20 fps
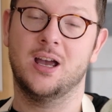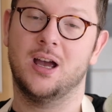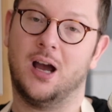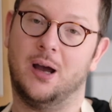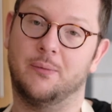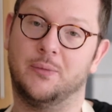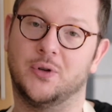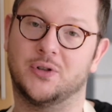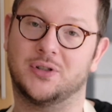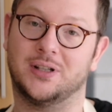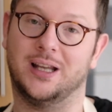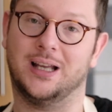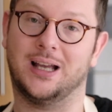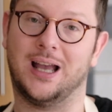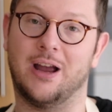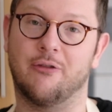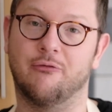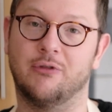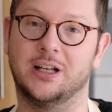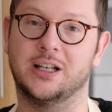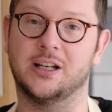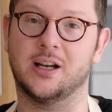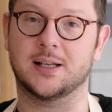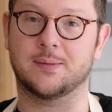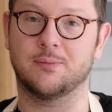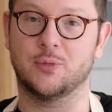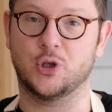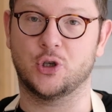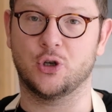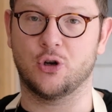I'm using a really nice
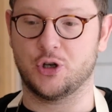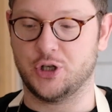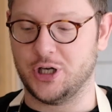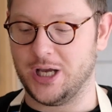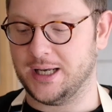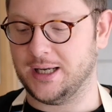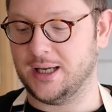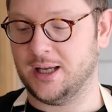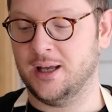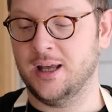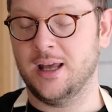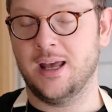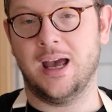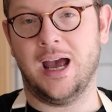mature cheddar.